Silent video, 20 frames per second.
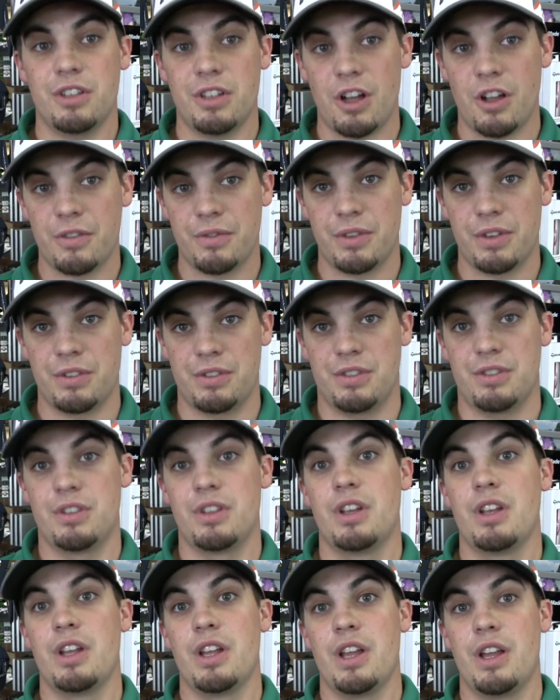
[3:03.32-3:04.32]
golfers,
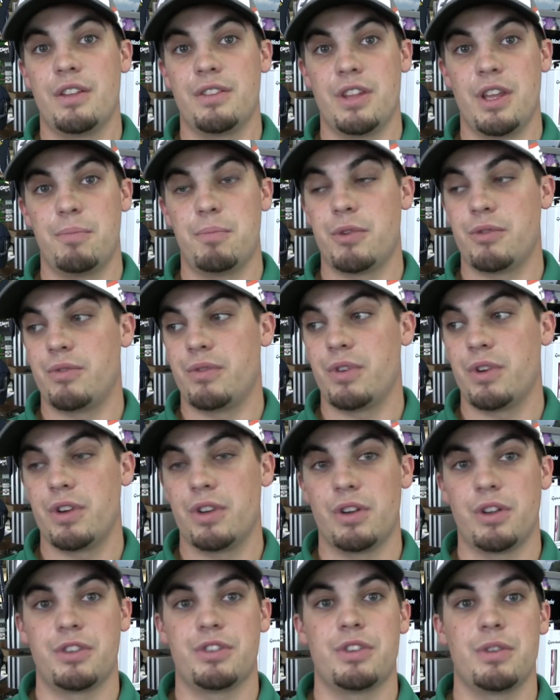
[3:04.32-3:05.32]
and they prefer
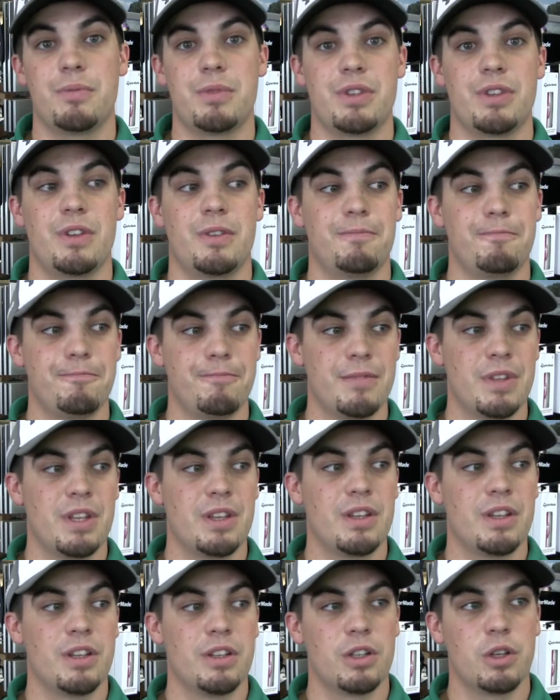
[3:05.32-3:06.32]
you know some of the
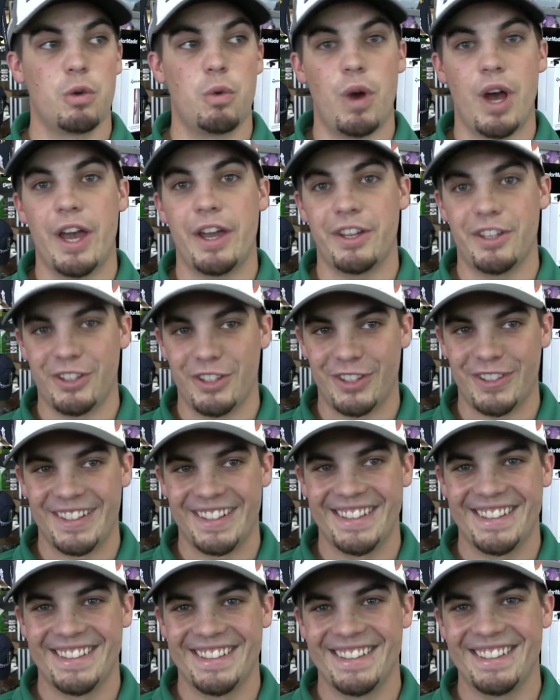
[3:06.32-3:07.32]
quieter
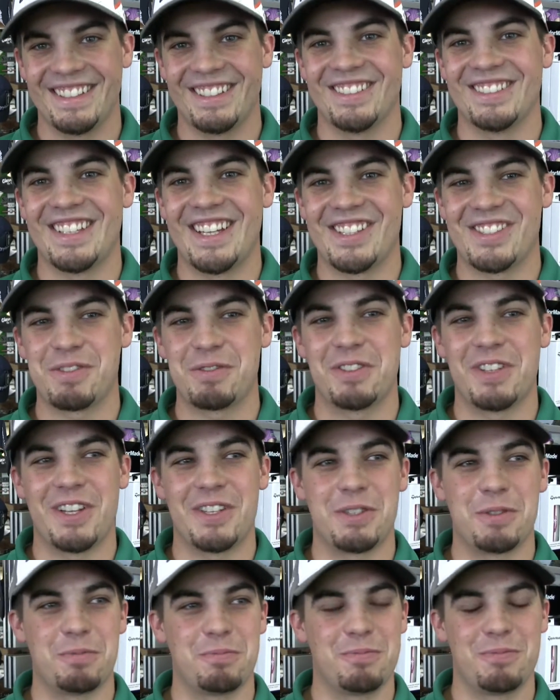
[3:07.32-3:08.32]
you know, less
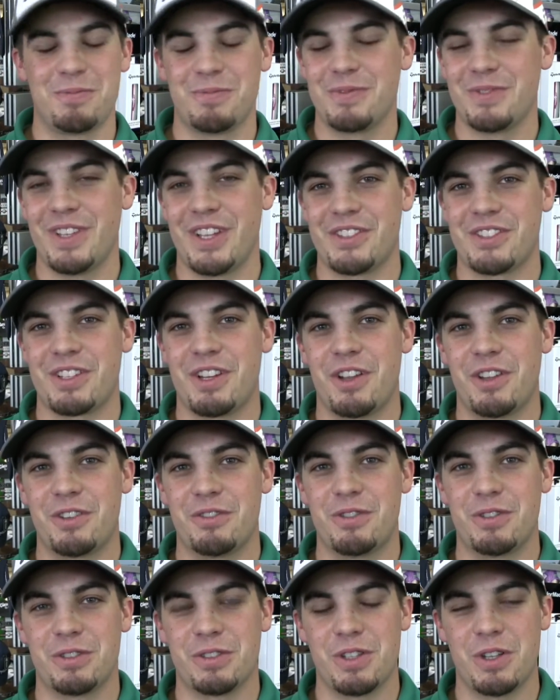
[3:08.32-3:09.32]
less less
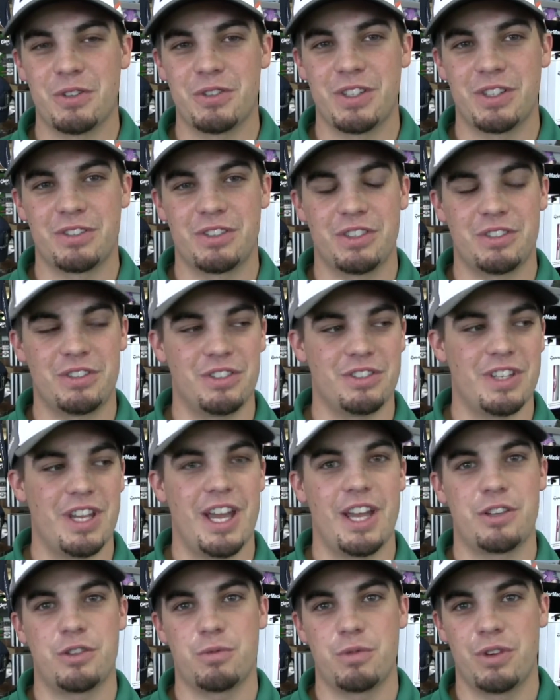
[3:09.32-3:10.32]
colorful clothing such as
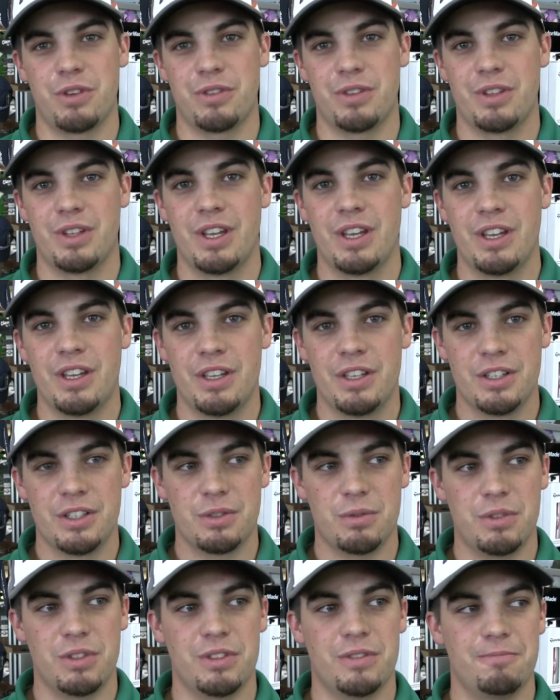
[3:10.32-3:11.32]
Ashworth.
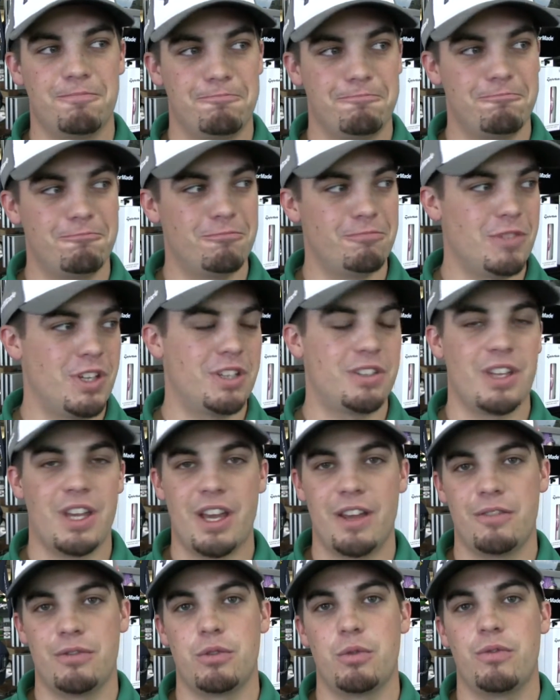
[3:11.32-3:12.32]
So we like to
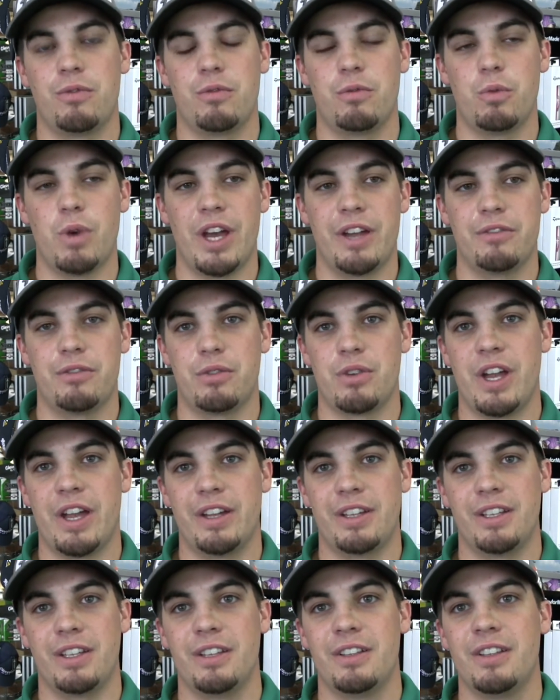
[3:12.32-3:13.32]
have a wide
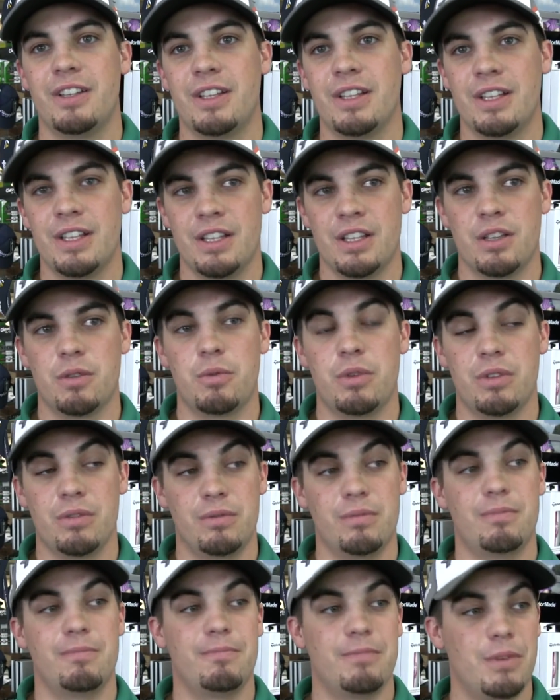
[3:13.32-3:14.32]
variety. We
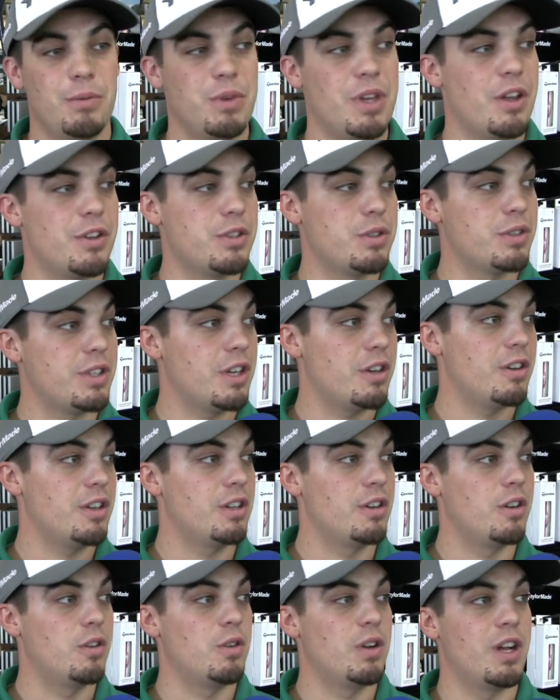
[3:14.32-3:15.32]
we also carry,
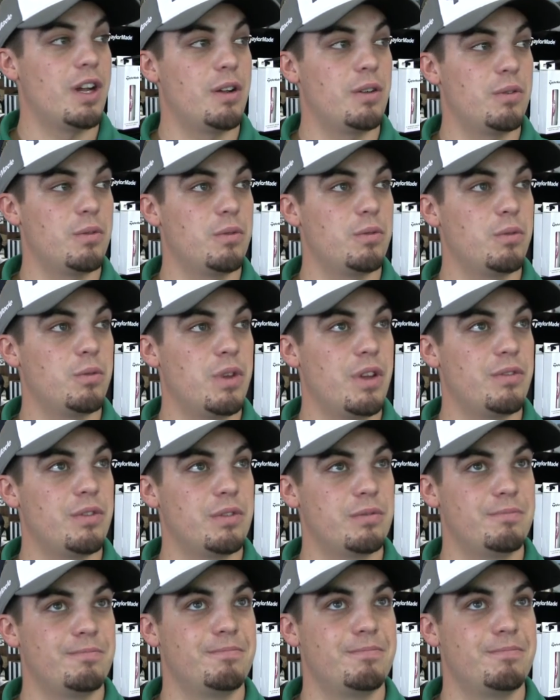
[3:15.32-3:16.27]
you know, uh, we have a,